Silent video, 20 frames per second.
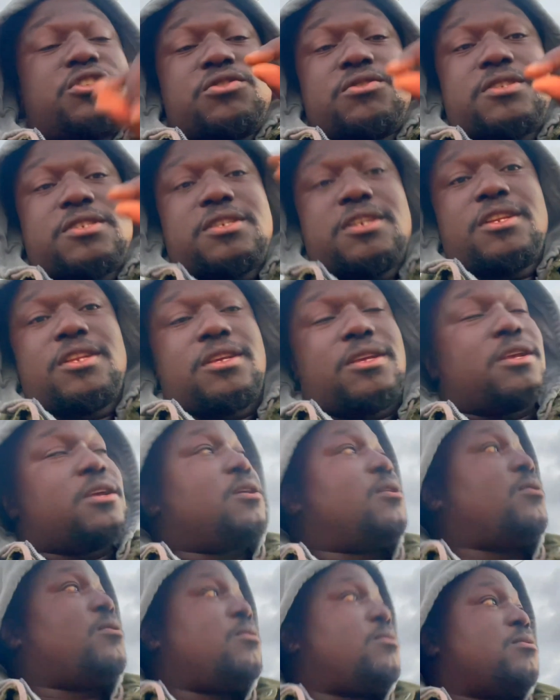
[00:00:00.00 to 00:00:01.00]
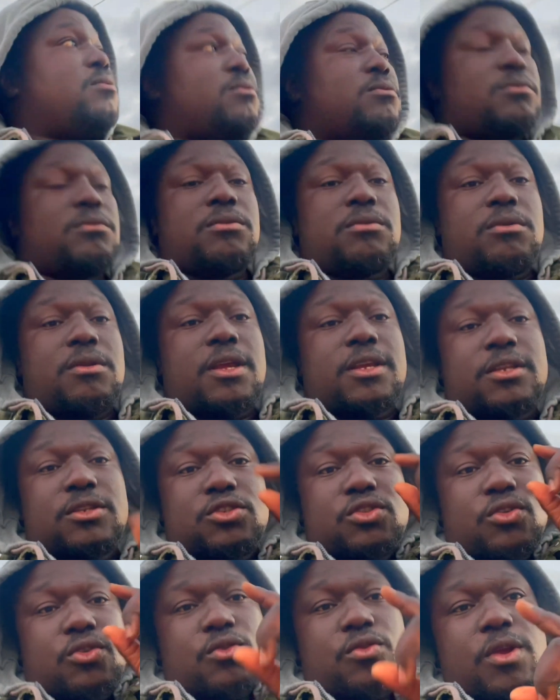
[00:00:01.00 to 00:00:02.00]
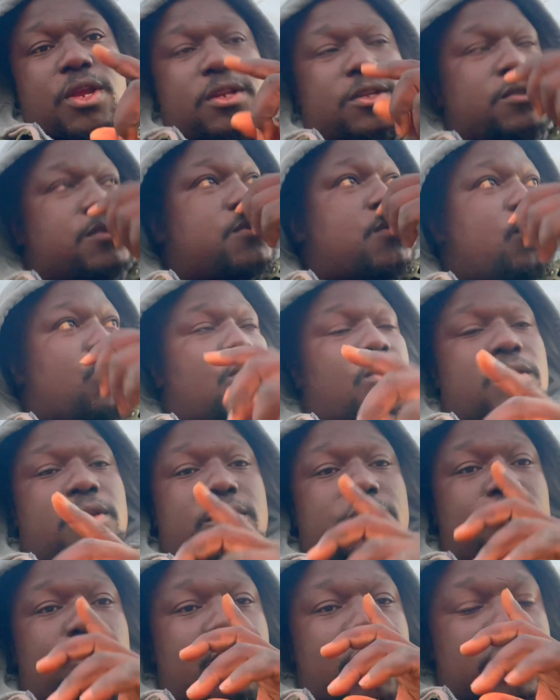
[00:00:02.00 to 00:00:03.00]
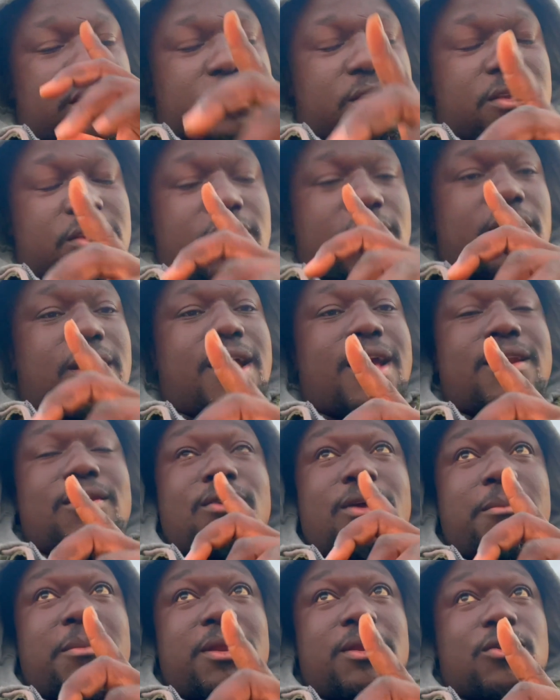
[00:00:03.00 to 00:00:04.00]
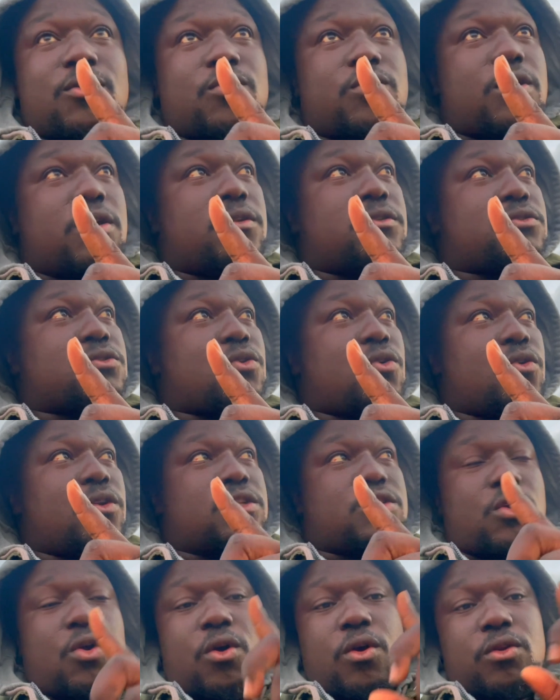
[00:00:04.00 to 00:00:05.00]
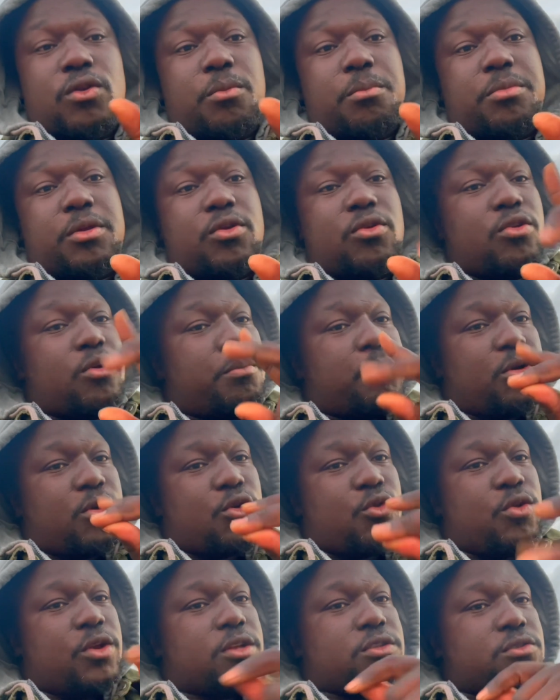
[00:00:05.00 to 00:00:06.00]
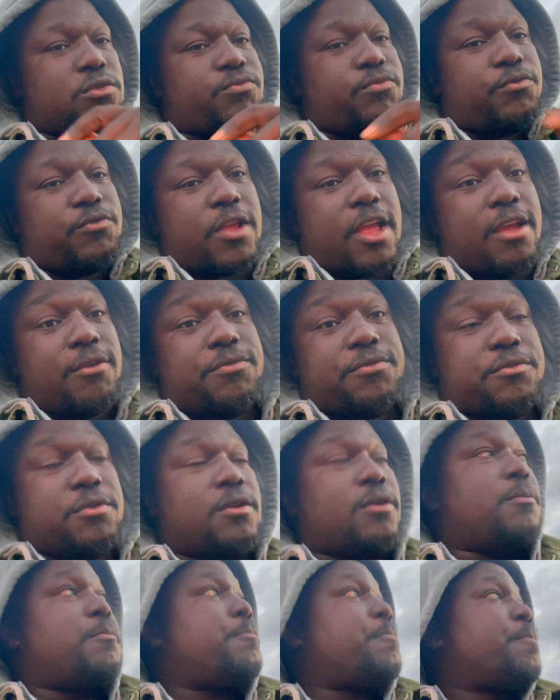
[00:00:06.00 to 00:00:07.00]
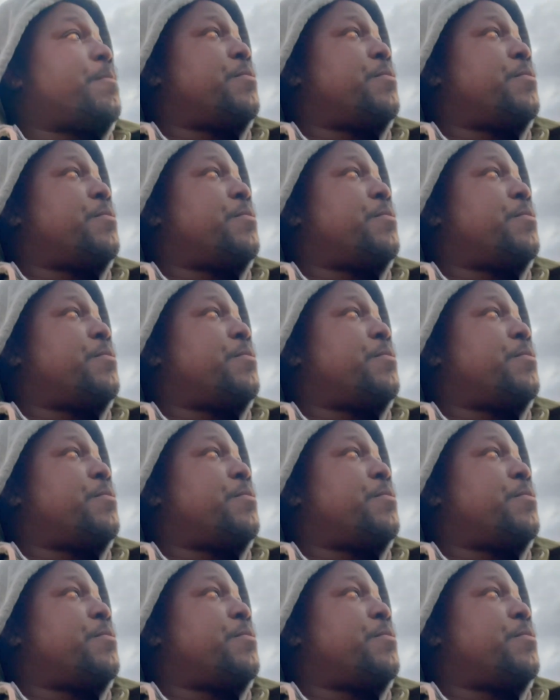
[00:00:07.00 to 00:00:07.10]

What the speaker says: your CDL like it's your credit score. One thing y'all got to know about a credit score, it's hard to build up but quick to effed up.